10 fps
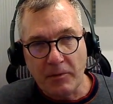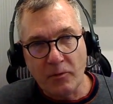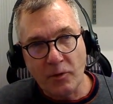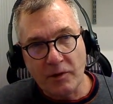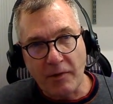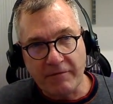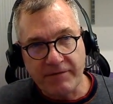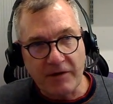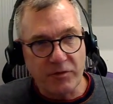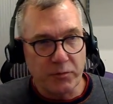one of my
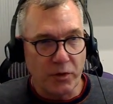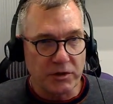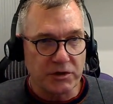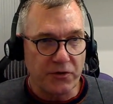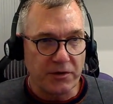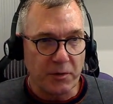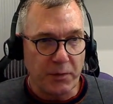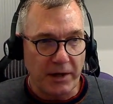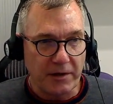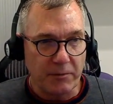favorite books during the
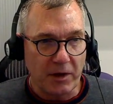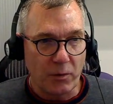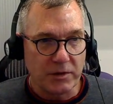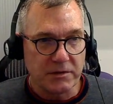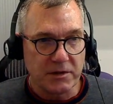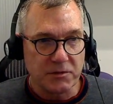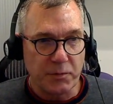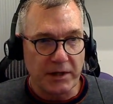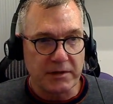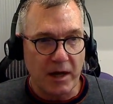pandemic was this
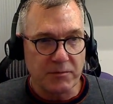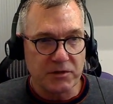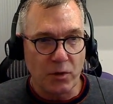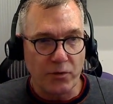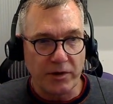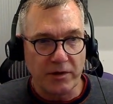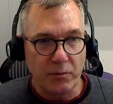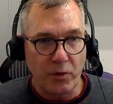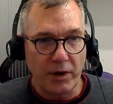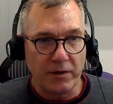bedtime story, The
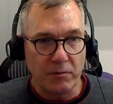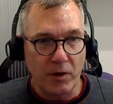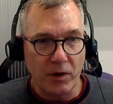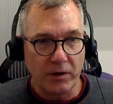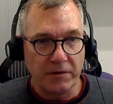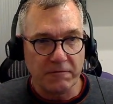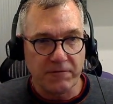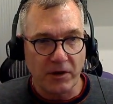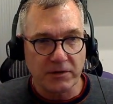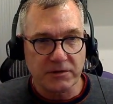Boy, the Mole, and the
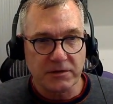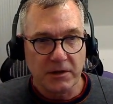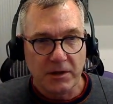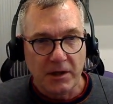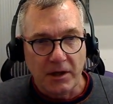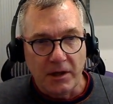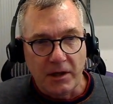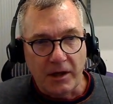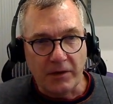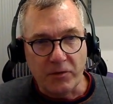Fox,
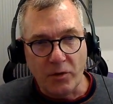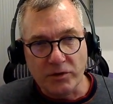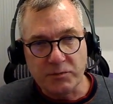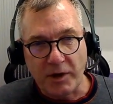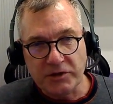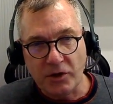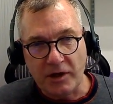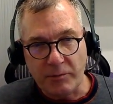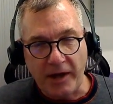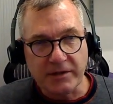and the Horse by
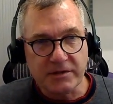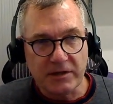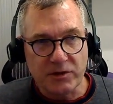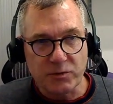Charlie Mackesy.